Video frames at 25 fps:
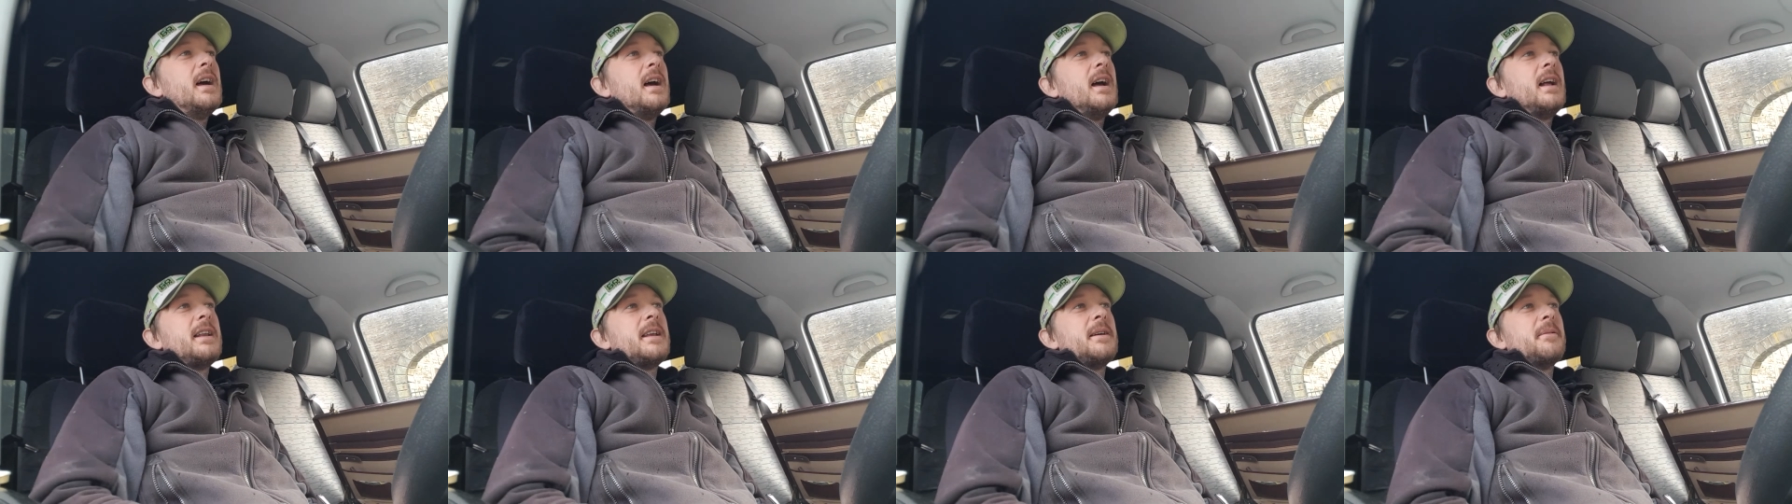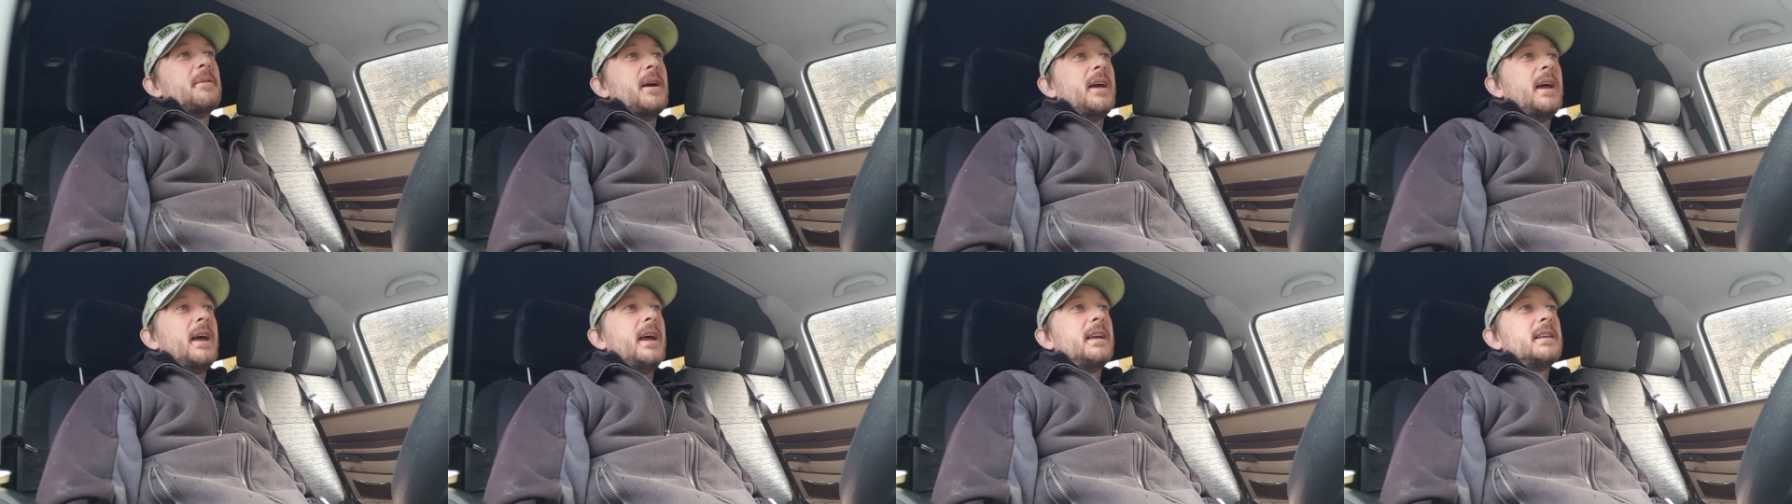
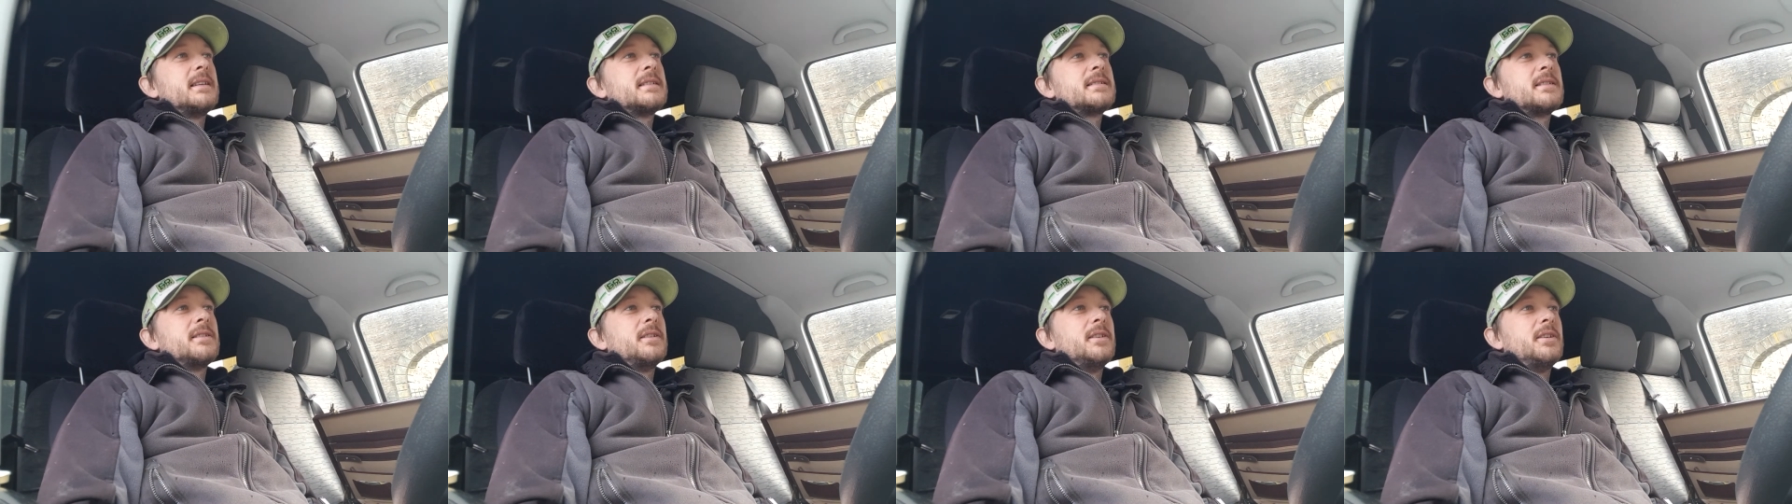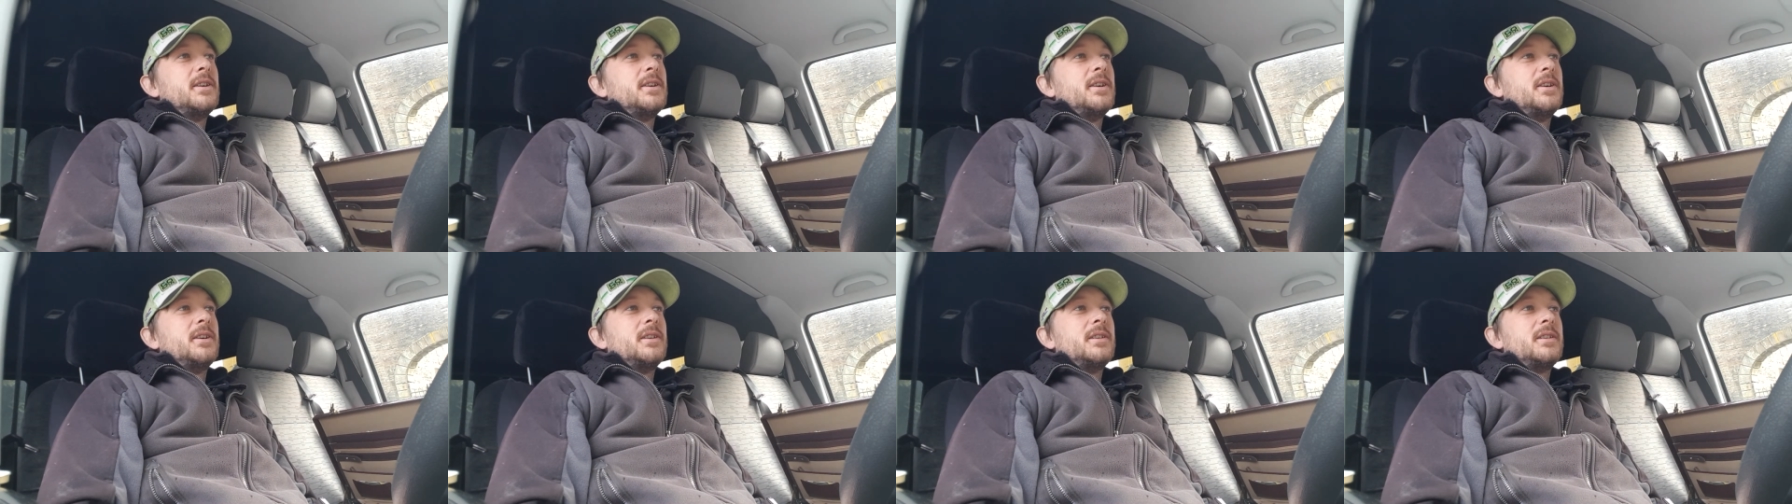Anyway,
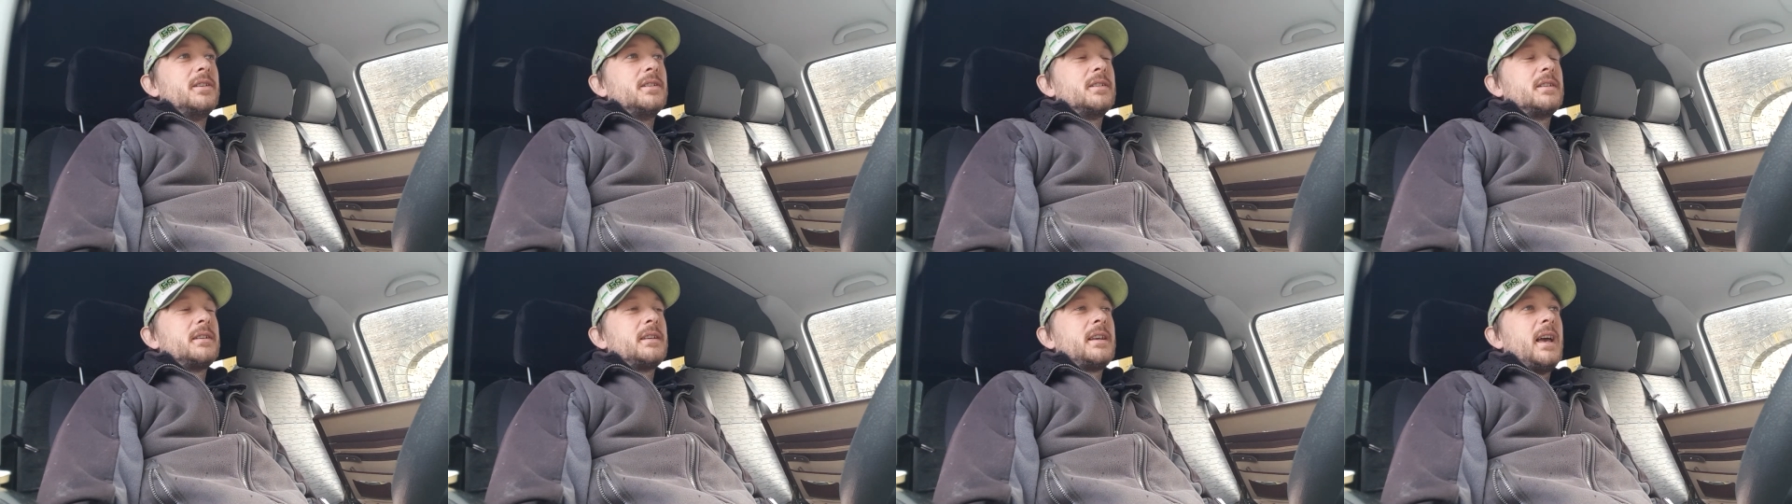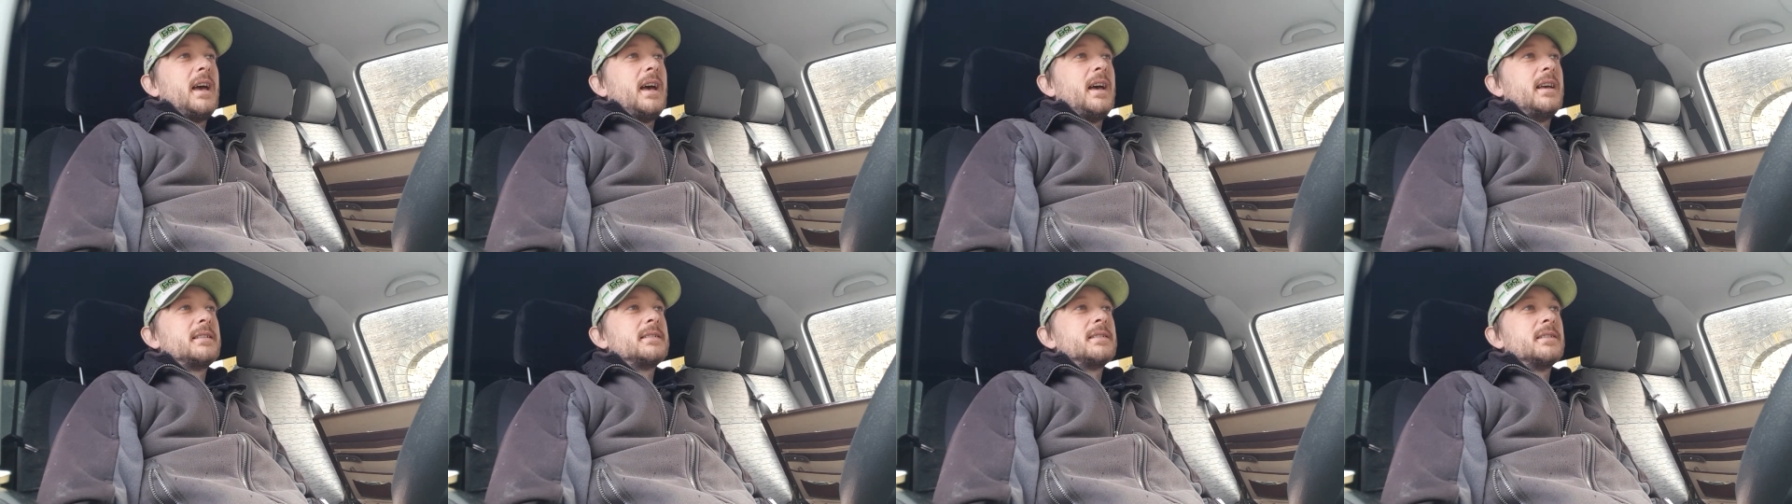so
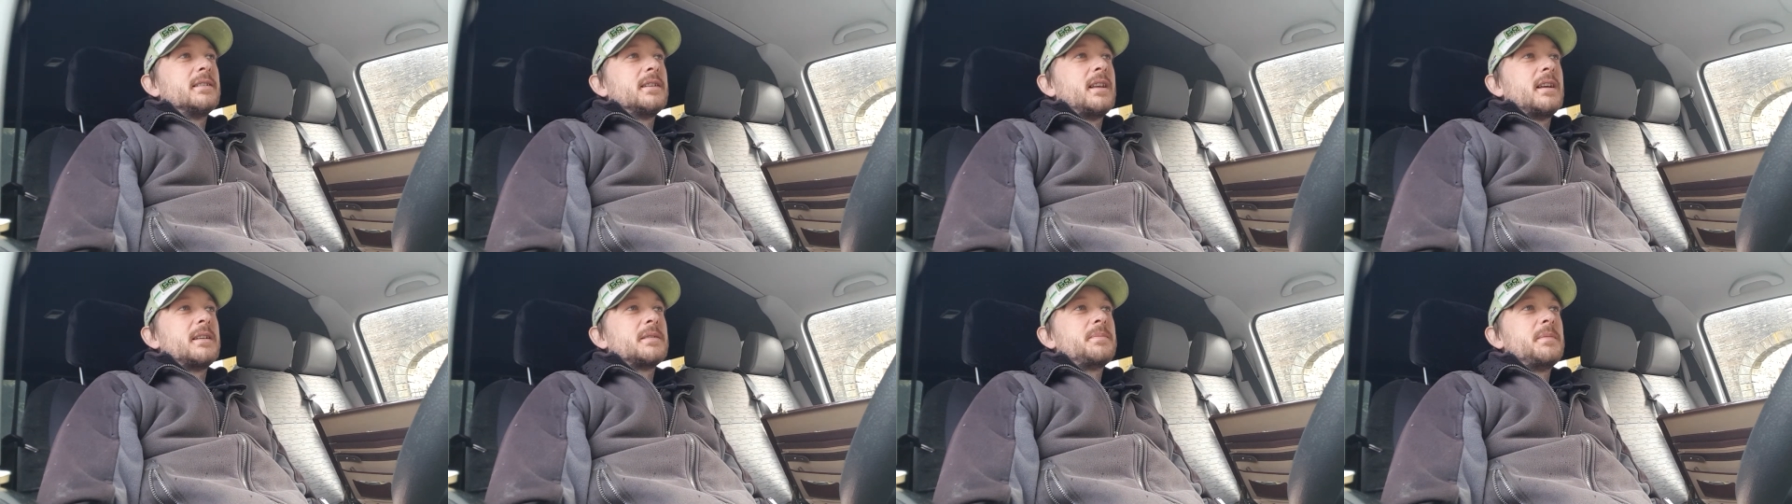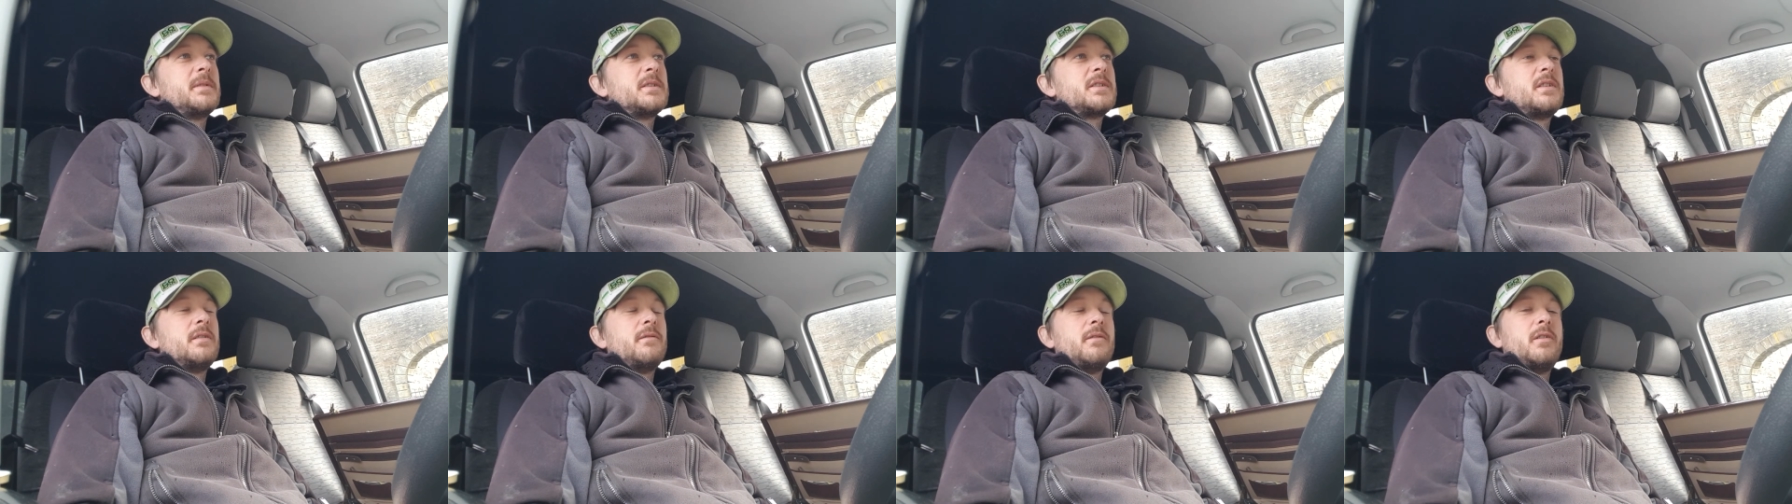yeah, so that's
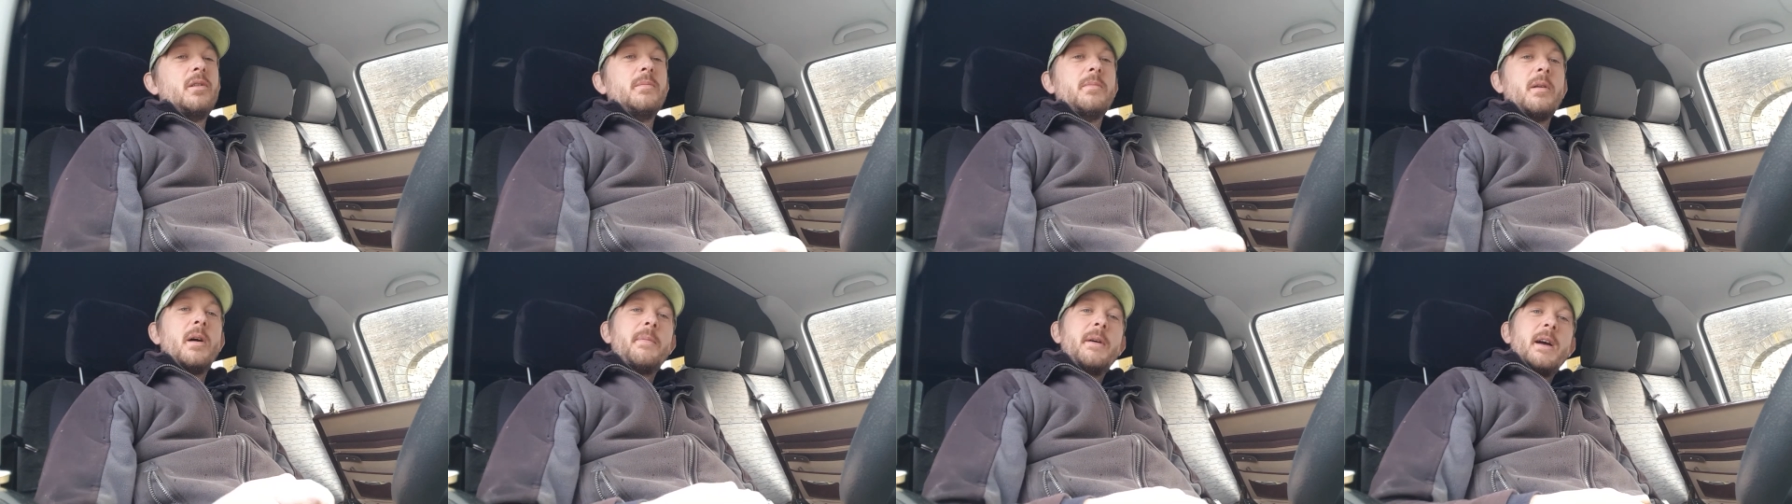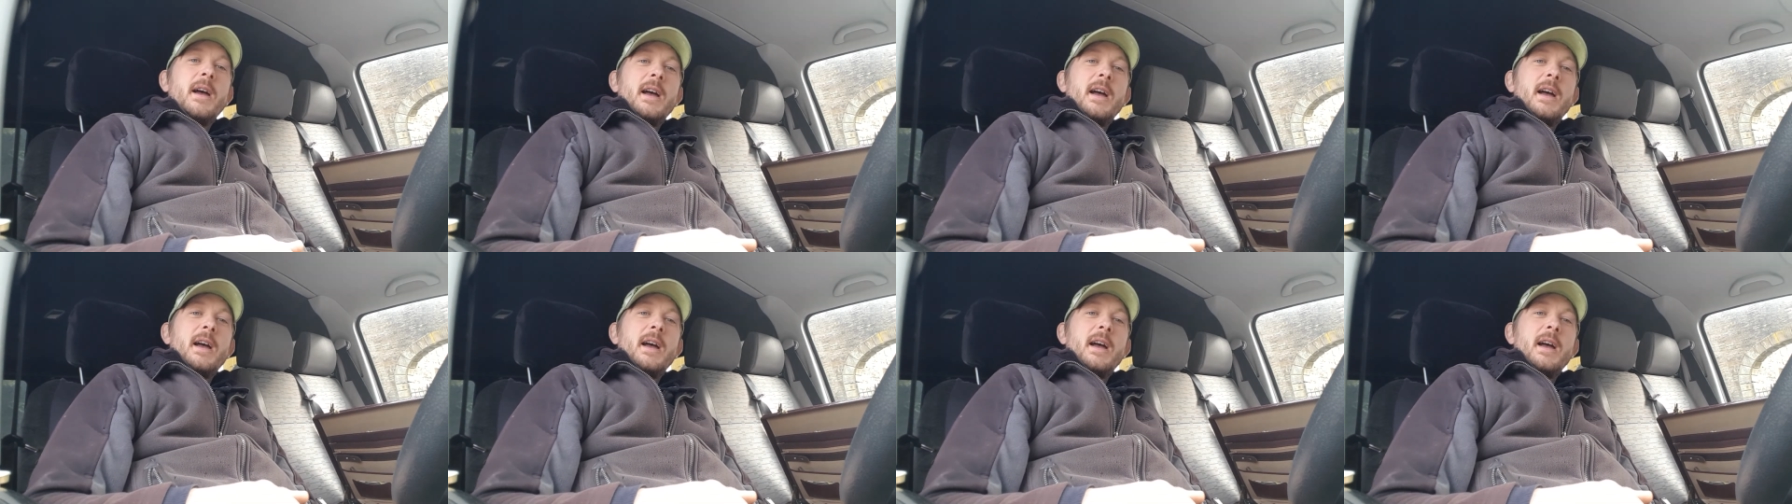Mr Rhubarb.